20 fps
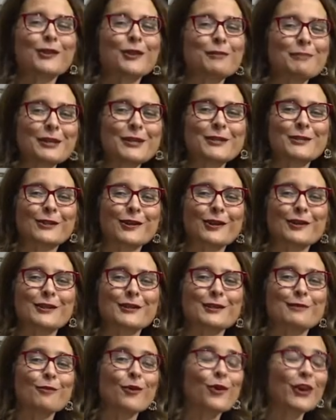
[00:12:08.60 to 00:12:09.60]
the minister
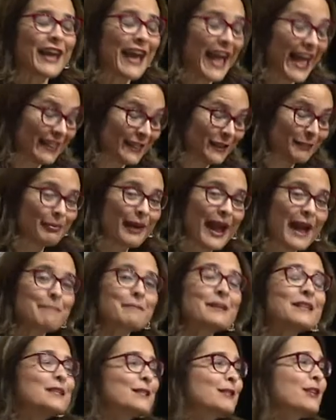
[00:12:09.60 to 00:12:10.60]
this morning and the prime
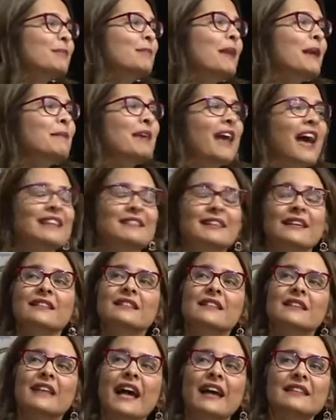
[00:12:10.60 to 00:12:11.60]
minister maybe has
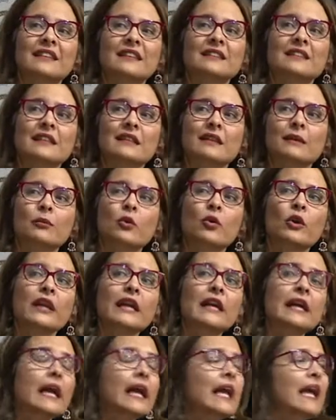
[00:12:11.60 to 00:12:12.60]
hinted at it in the
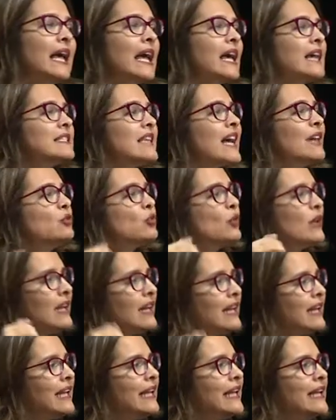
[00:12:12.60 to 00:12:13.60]
morning, is that we
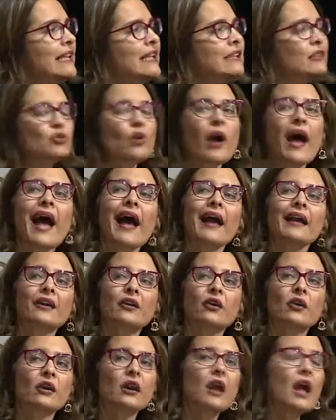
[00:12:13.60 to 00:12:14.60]
really need to
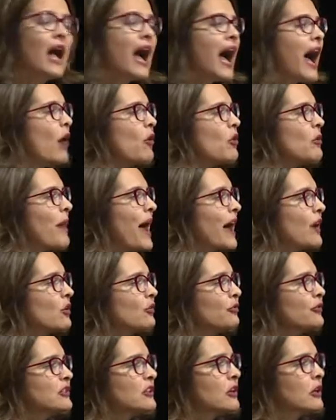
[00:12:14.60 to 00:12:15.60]
anchor our macro
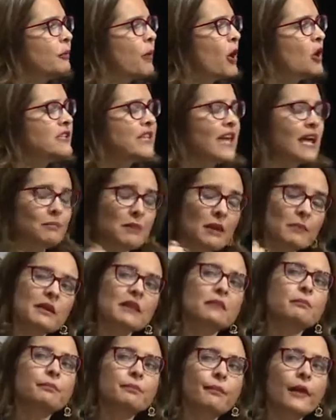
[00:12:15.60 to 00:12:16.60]
fiscal policy, and
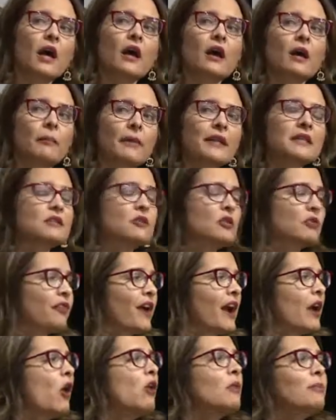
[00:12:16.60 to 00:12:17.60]
maybe Minister
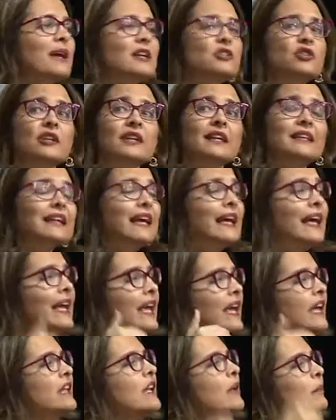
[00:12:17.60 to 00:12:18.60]
Pharaon mentioned it,
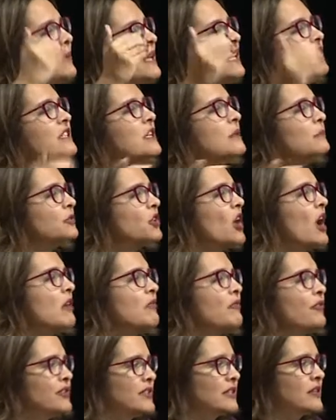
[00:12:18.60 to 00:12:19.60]
in a
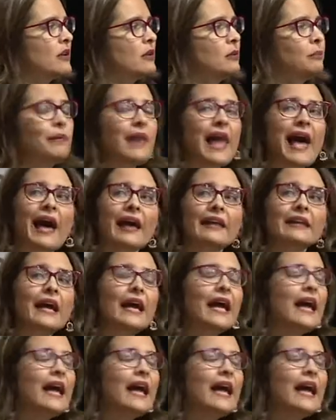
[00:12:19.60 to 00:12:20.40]
medium-term fiscal plan.